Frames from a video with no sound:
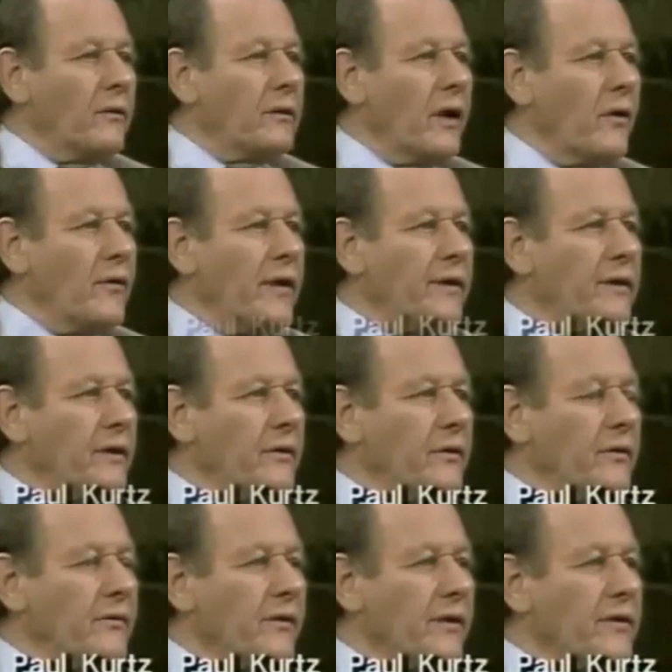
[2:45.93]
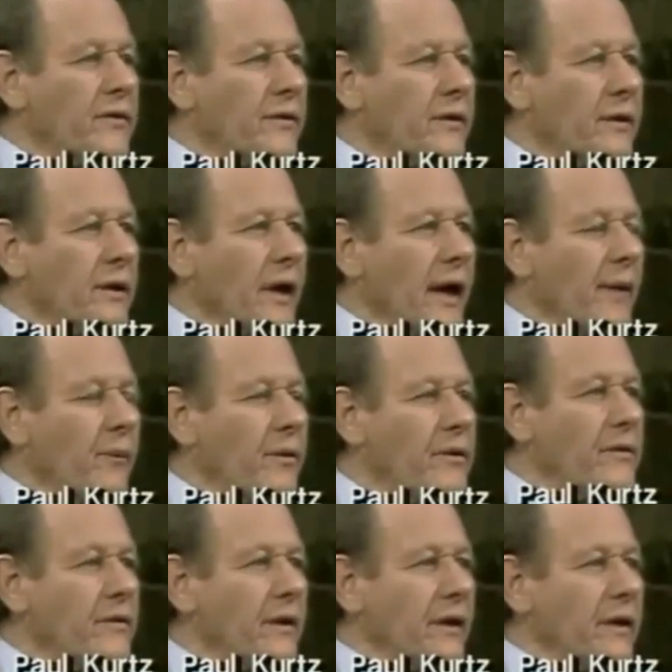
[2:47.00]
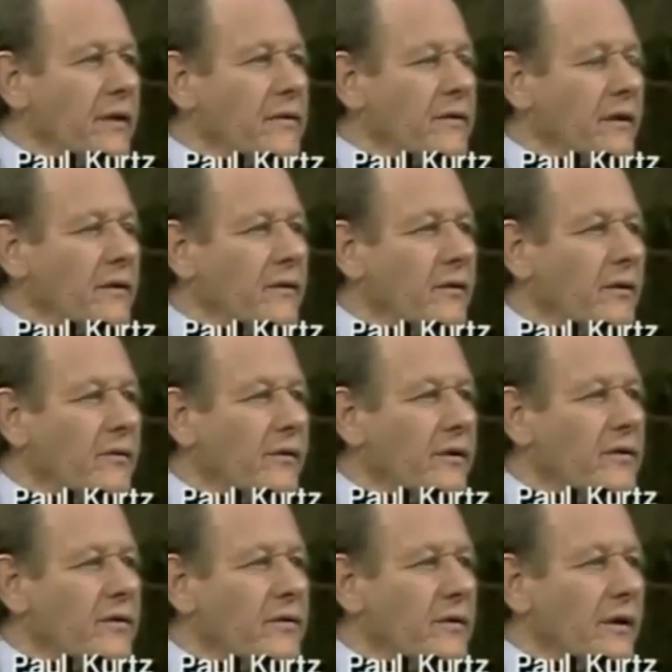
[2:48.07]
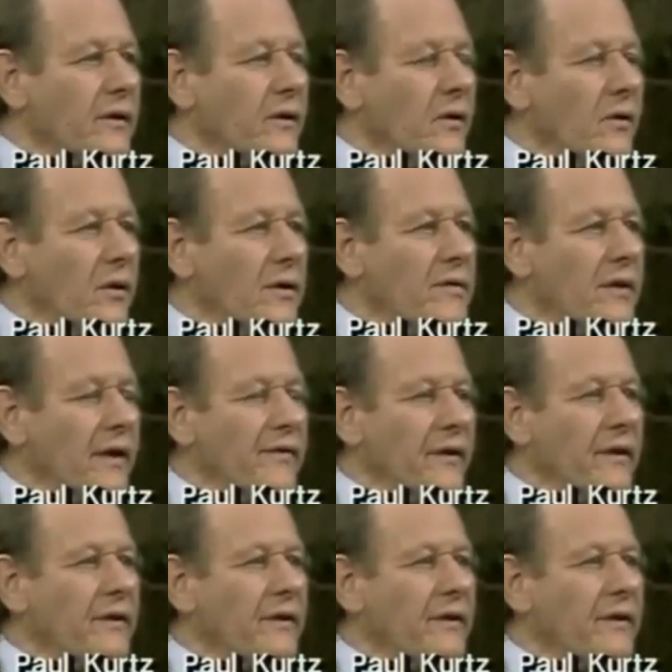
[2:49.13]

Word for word: I don't know that the universe... I wouldn't say necessarily the universe is uncaused.